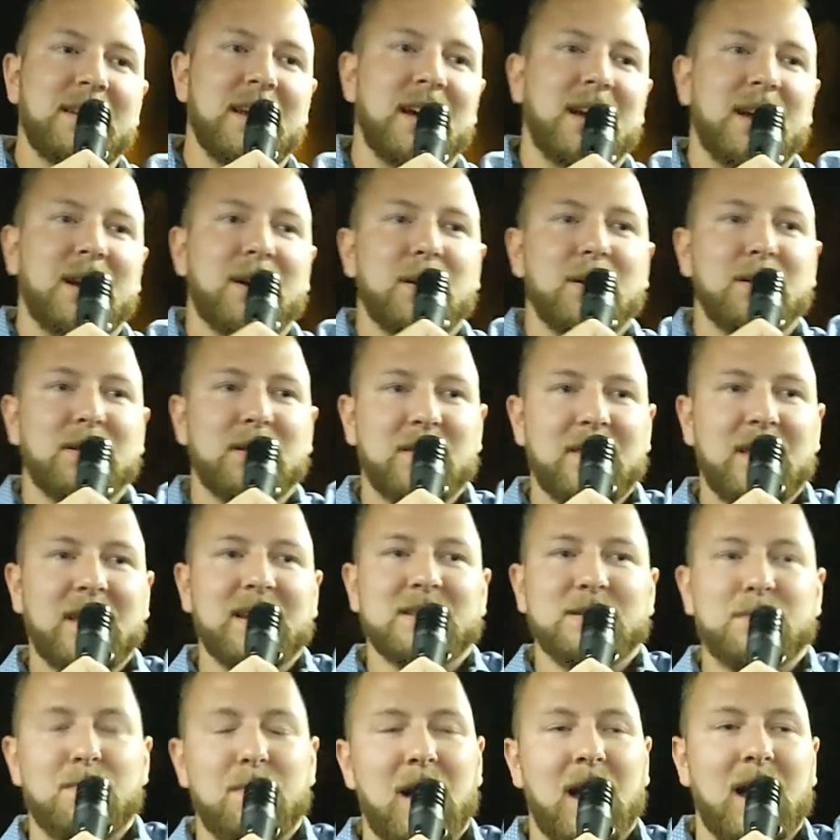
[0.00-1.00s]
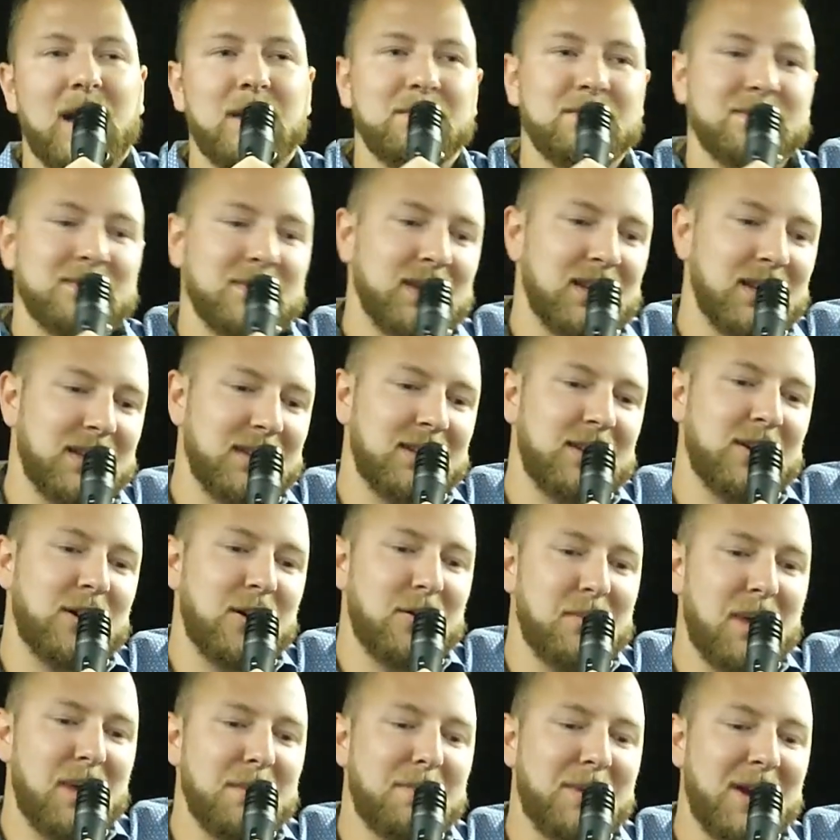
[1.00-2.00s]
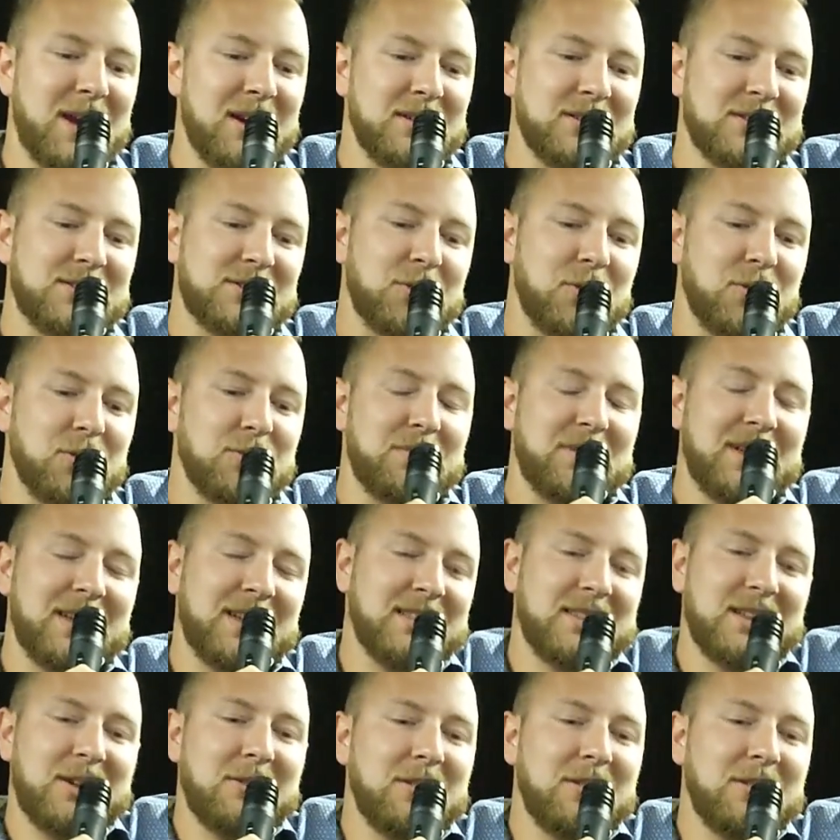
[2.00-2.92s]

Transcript: Yeah, thanks, Mom. And you know, my parents told me,